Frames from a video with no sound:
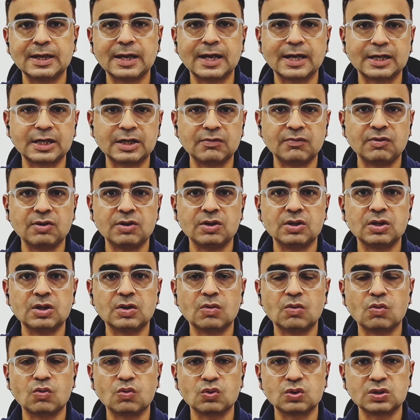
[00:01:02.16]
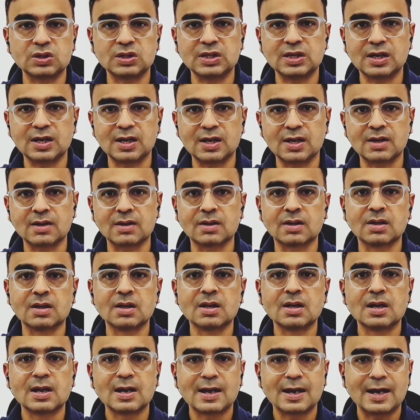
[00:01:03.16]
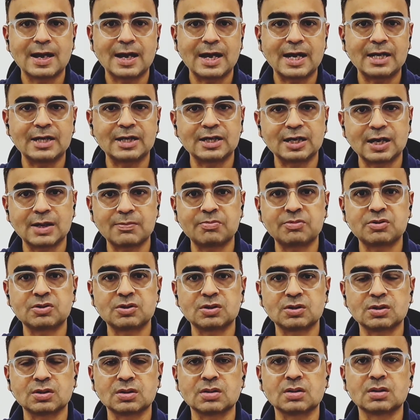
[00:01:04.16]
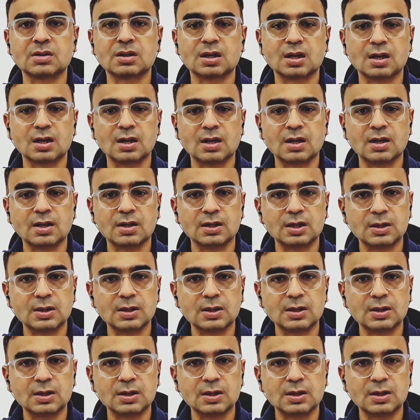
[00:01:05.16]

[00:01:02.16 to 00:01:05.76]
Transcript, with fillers: activate the OCR and capture uh,